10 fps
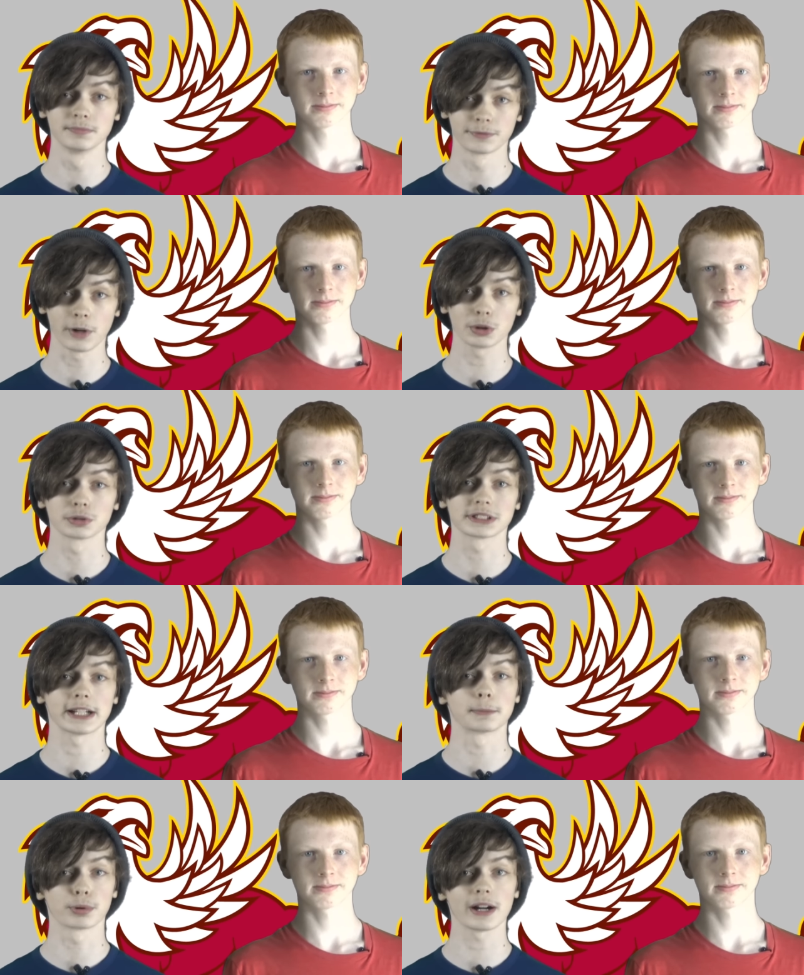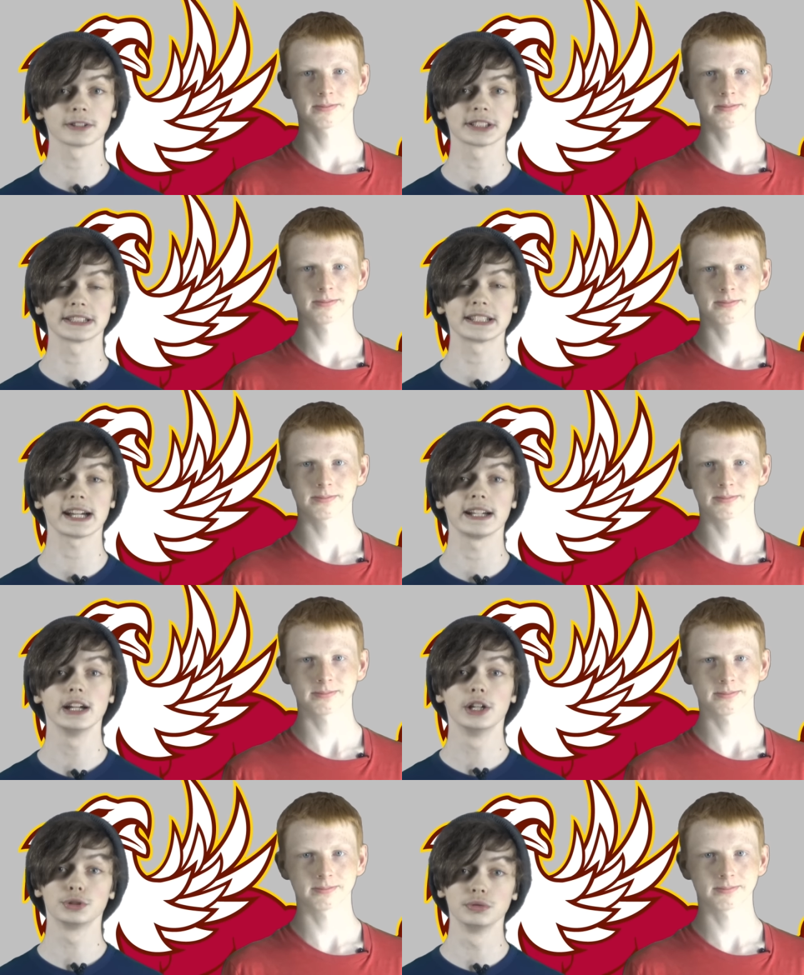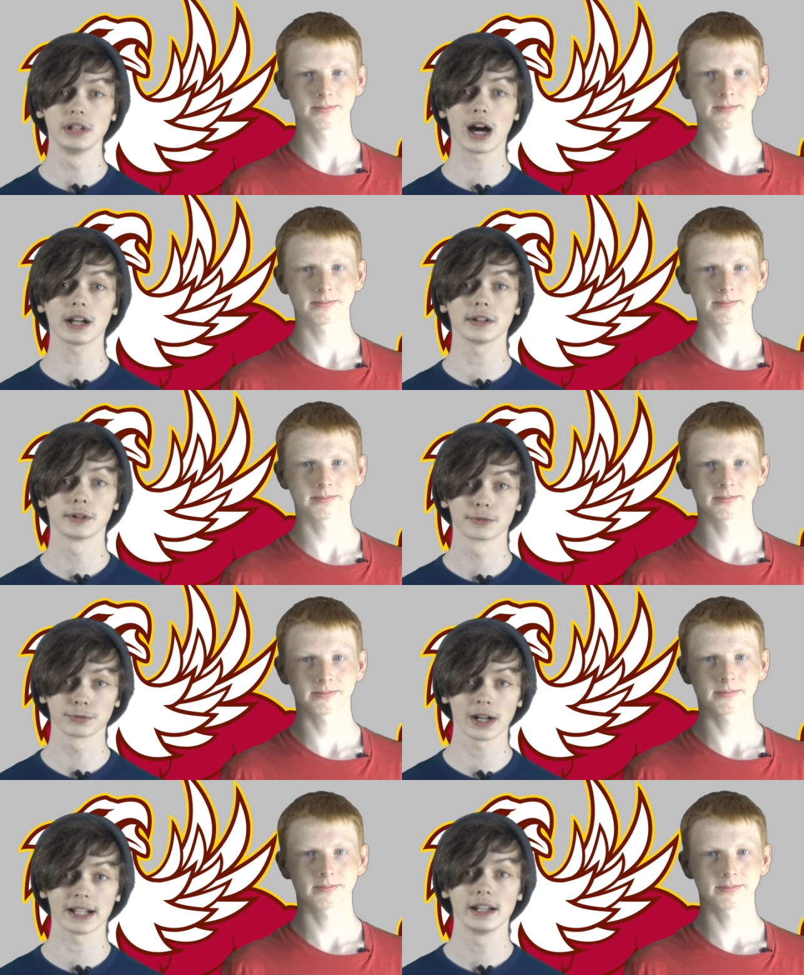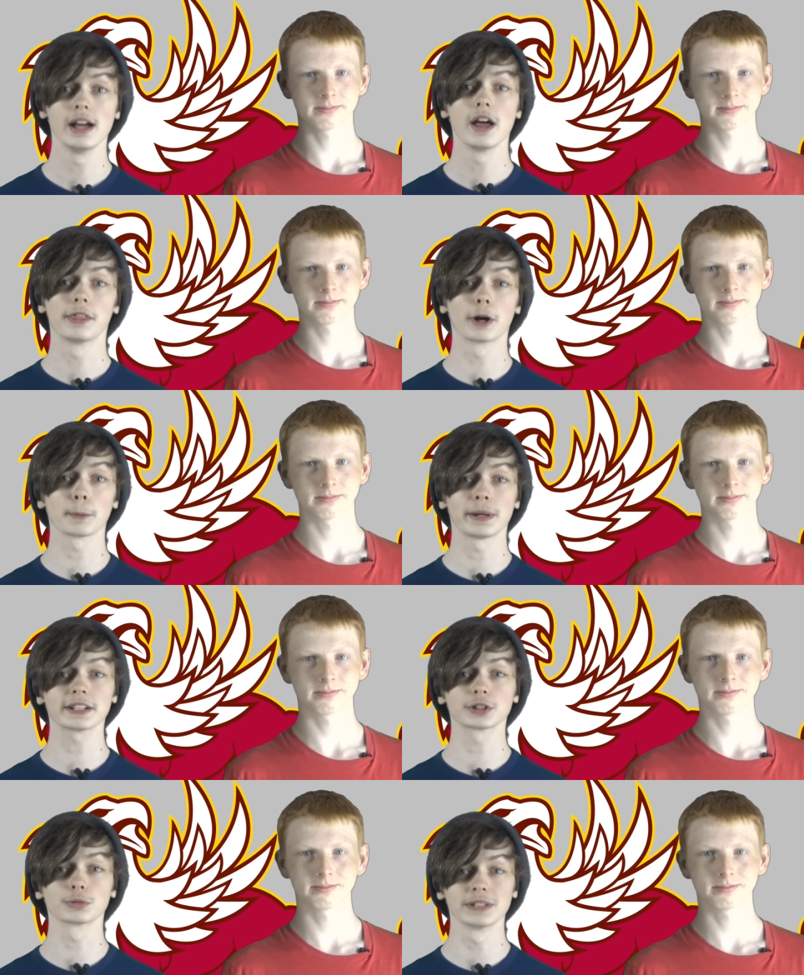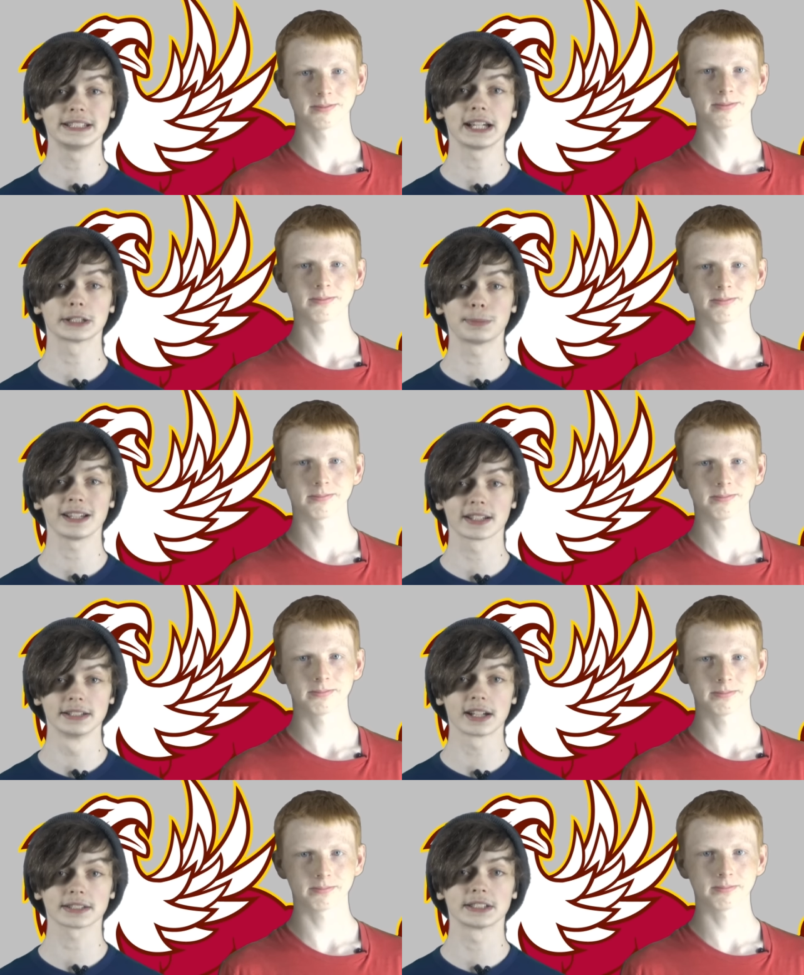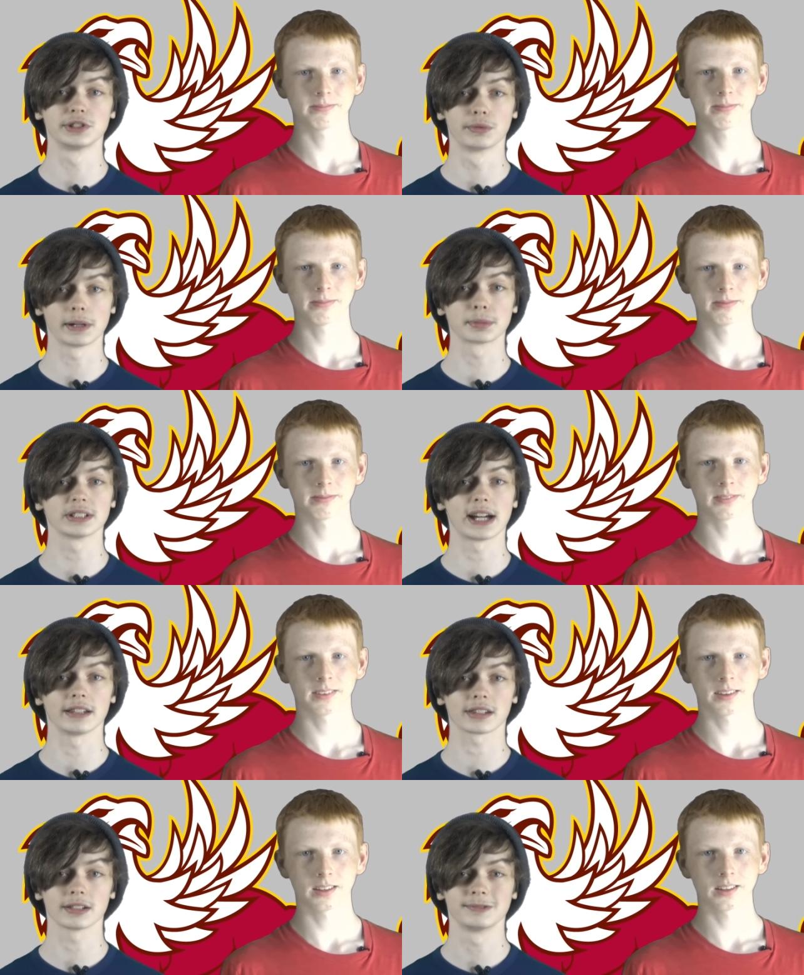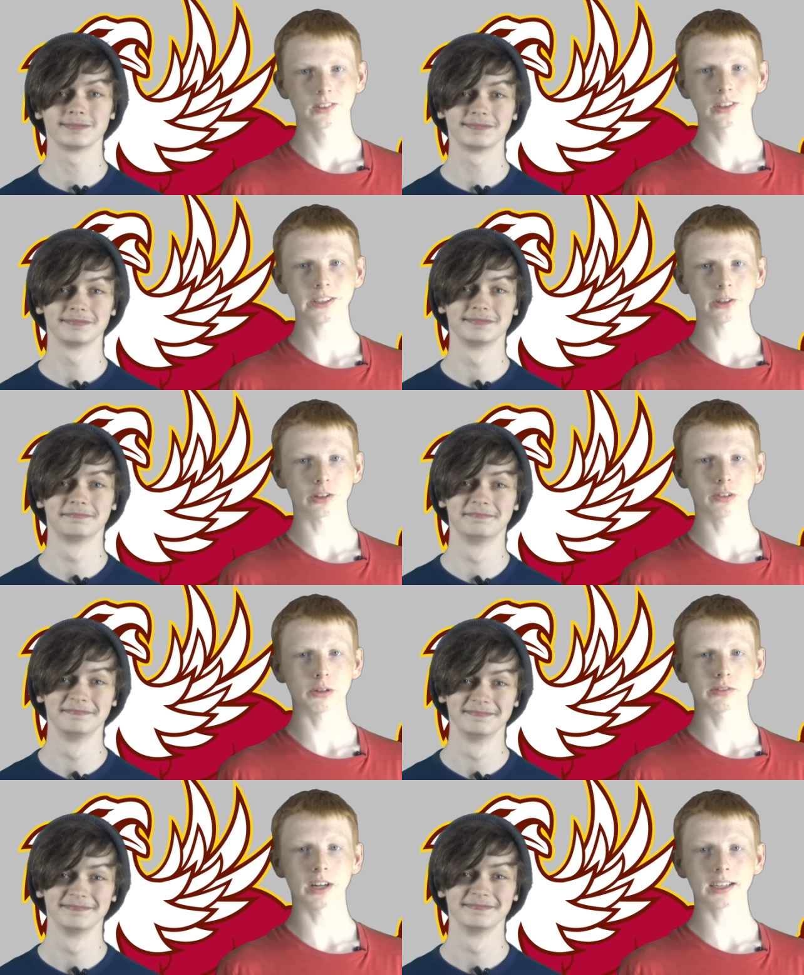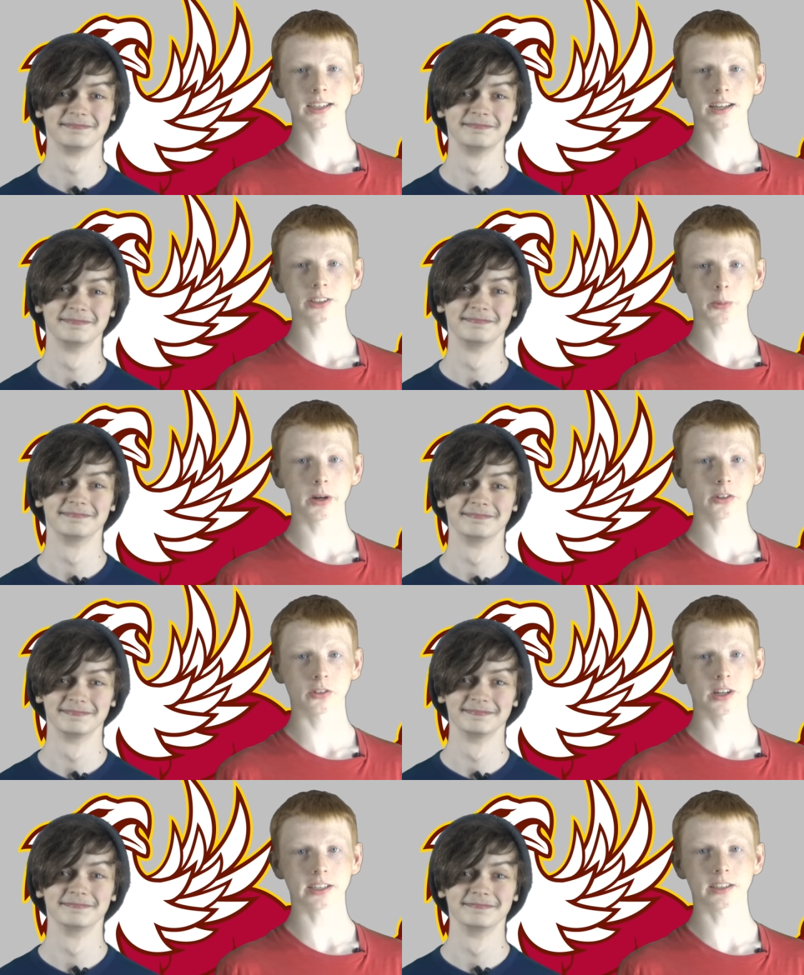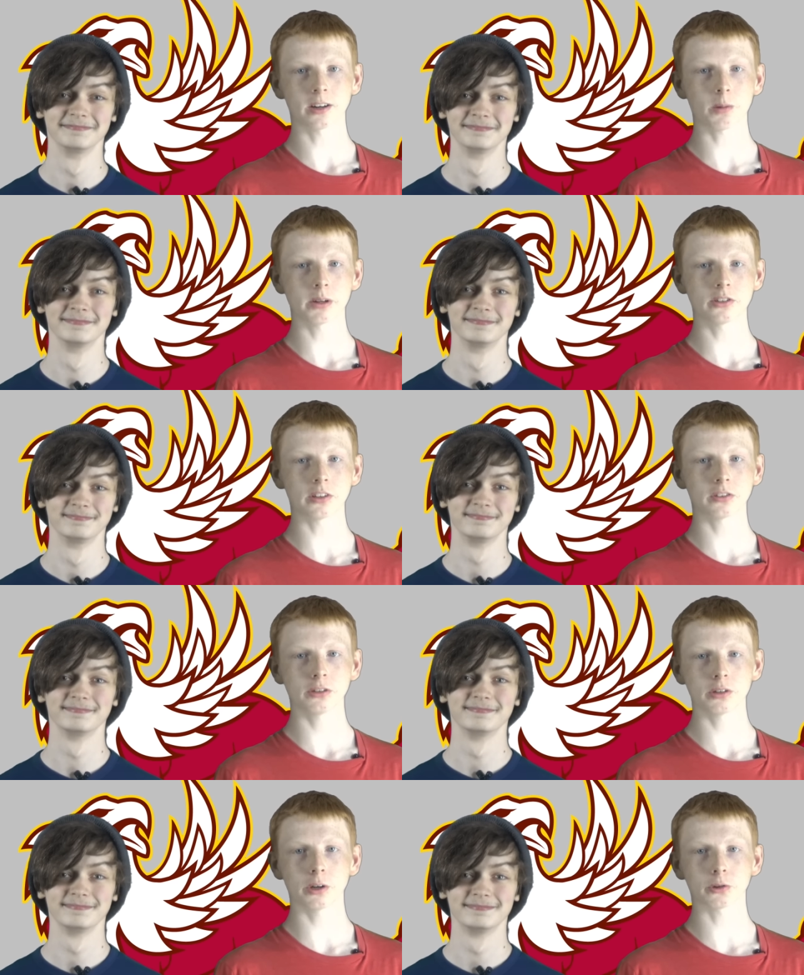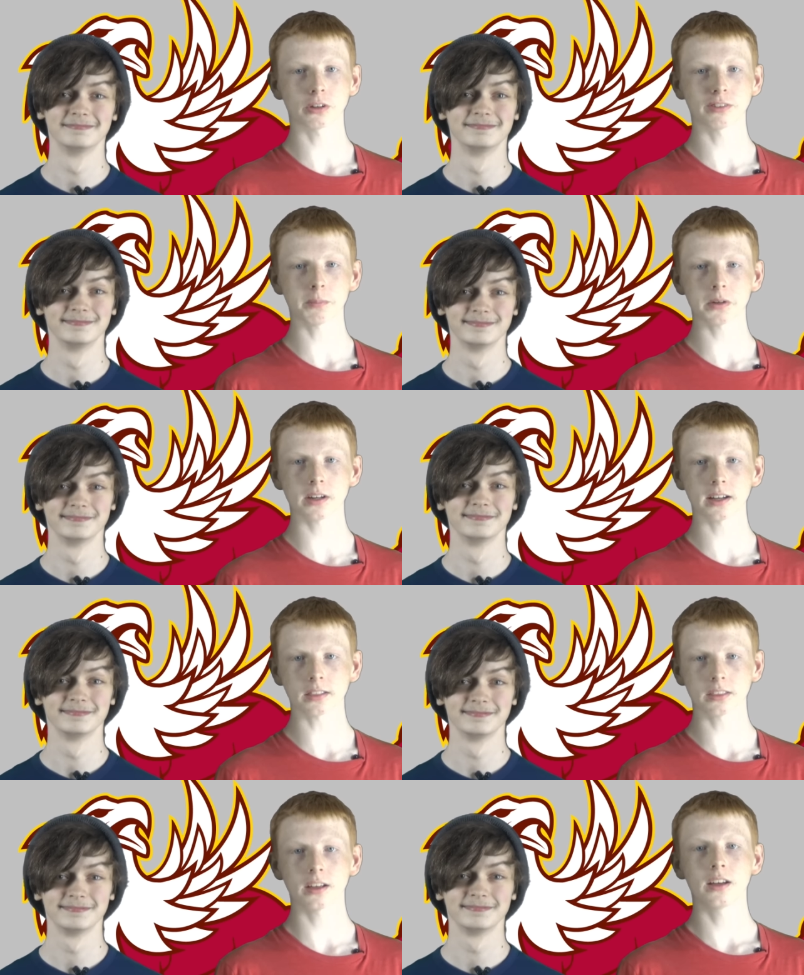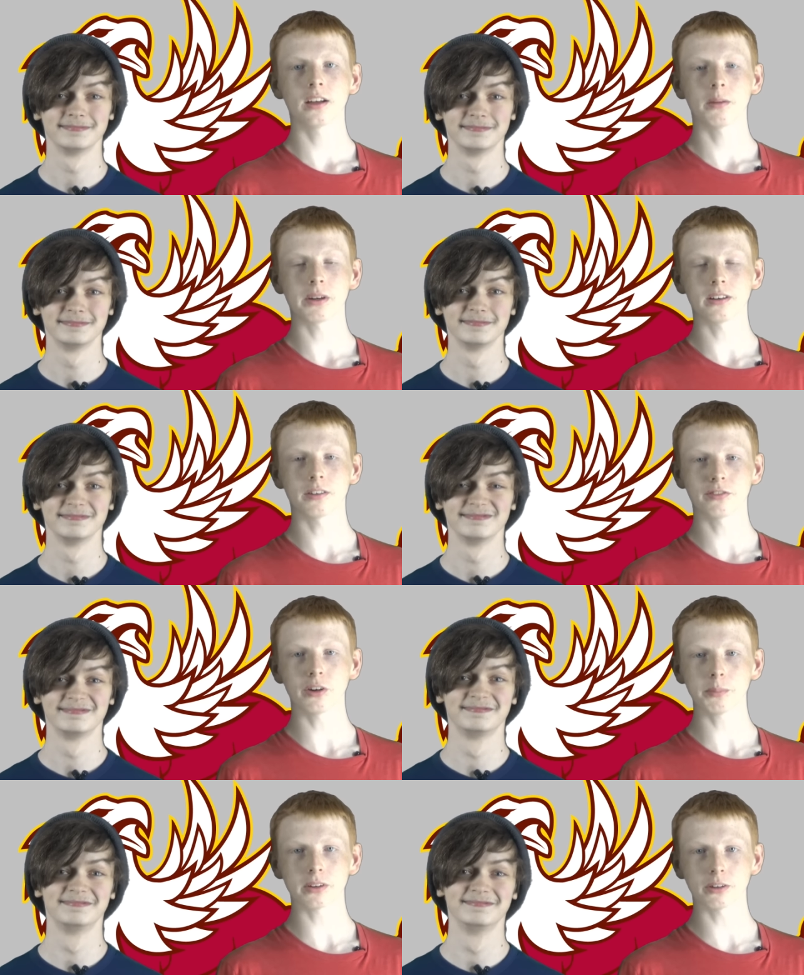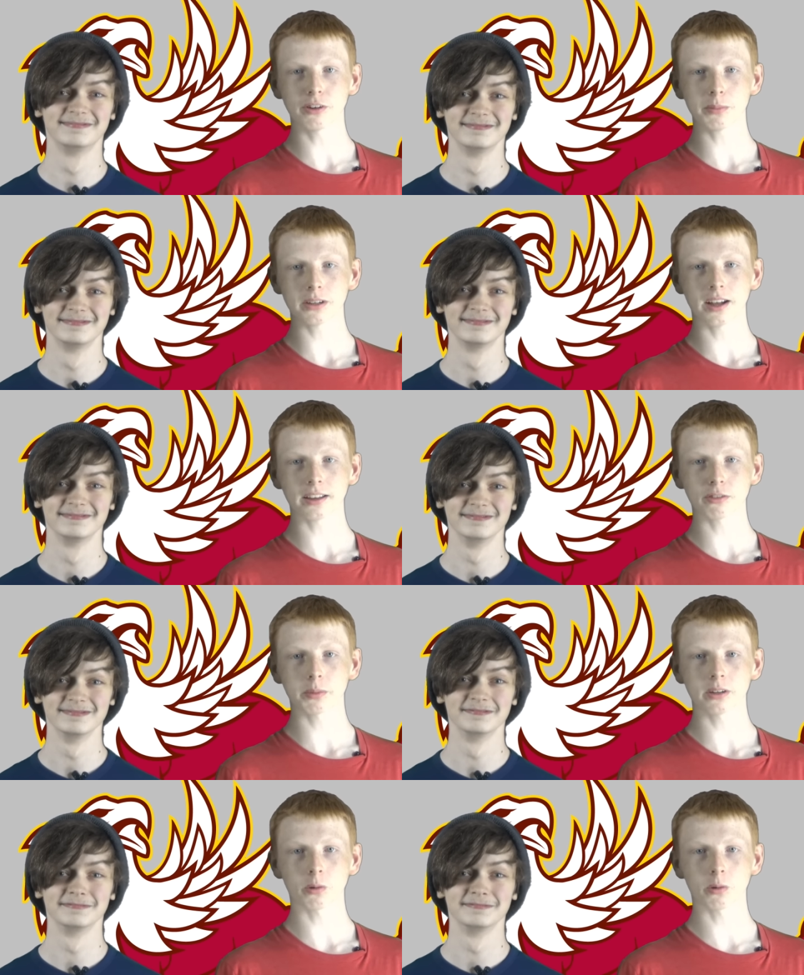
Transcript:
Speaker 1: photos taken prior to today, do not fret. There are picture retakes being conducted November 9th.
Speaker 2: Seniors, if you have not gotten your picture taken at RPG Studios November 9th, I mean, November, November 9th will be your